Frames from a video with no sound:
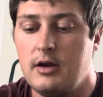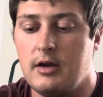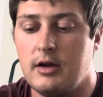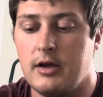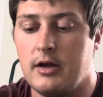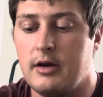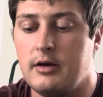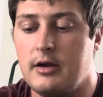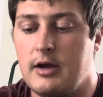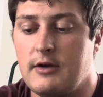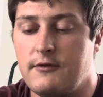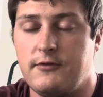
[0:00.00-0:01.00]
And
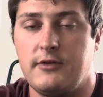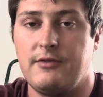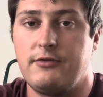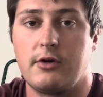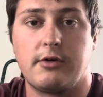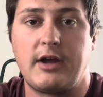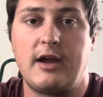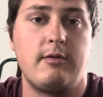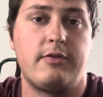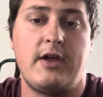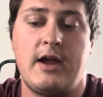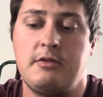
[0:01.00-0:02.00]
if you're okay
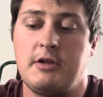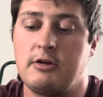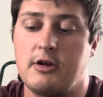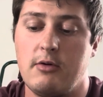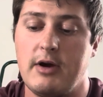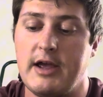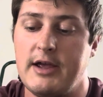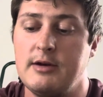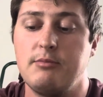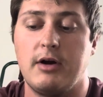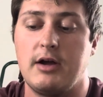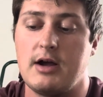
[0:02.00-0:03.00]
with that, then go
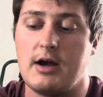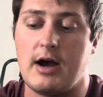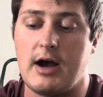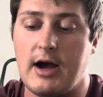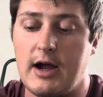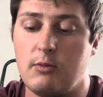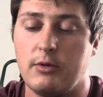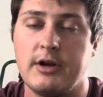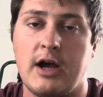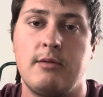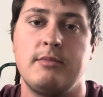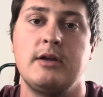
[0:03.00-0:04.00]
ahead, but I will
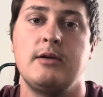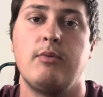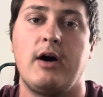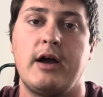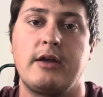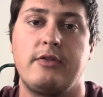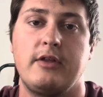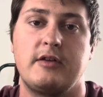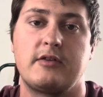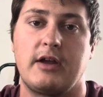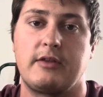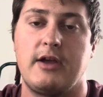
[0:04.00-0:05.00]
not be buying
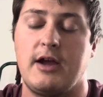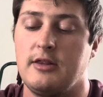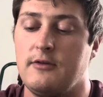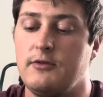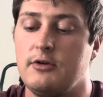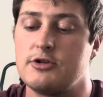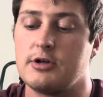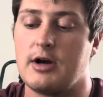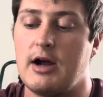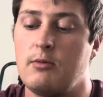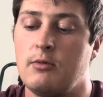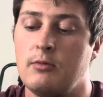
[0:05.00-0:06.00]
things like that in the future.
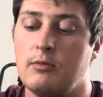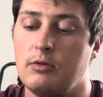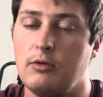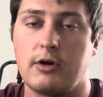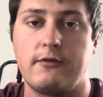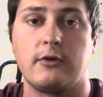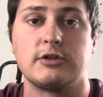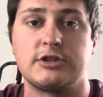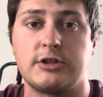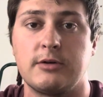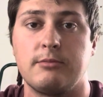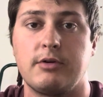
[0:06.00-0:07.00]
I will look for
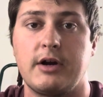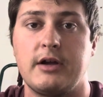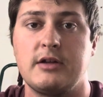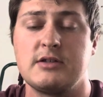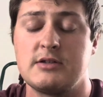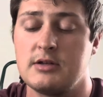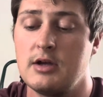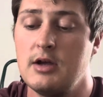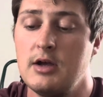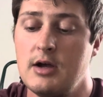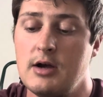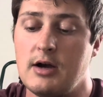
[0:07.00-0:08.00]
certain brands.
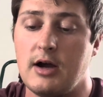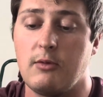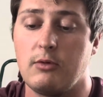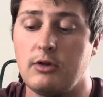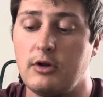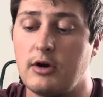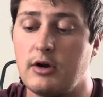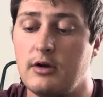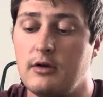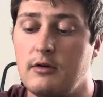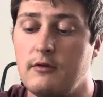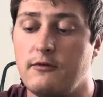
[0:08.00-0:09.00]
I will look
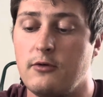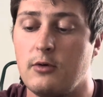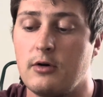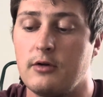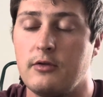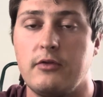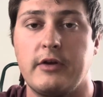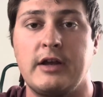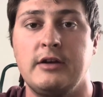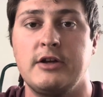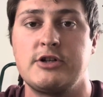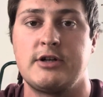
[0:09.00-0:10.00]
for the
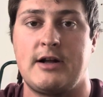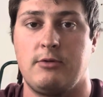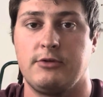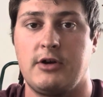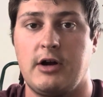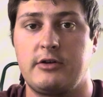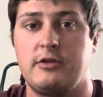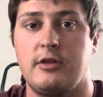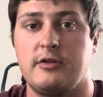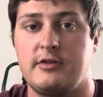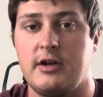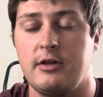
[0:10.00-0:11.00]
condition. I will talk to
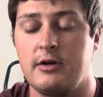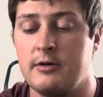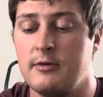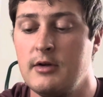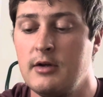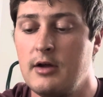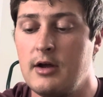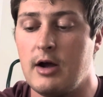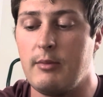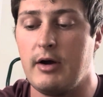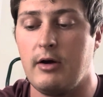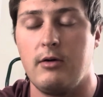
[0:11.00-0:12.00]
the seller
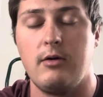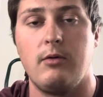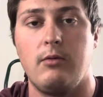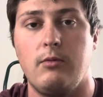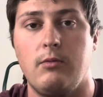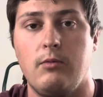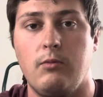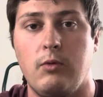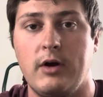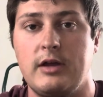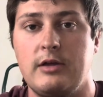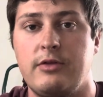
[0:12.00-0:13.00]
about
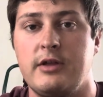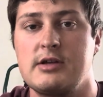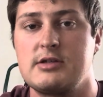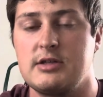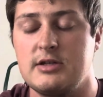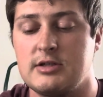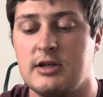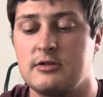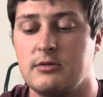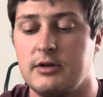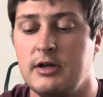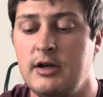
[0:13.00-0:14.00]
what he thinks these
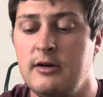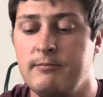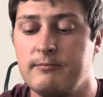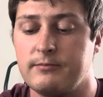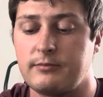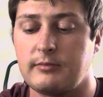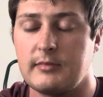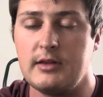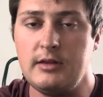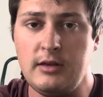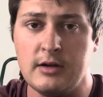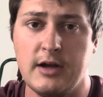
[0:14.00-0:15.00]
things will need,
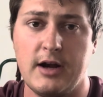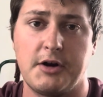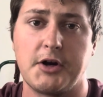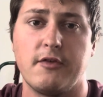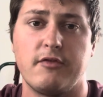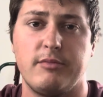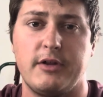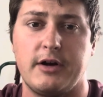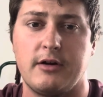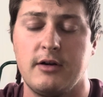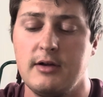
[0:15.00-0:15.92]
and I'll go from there.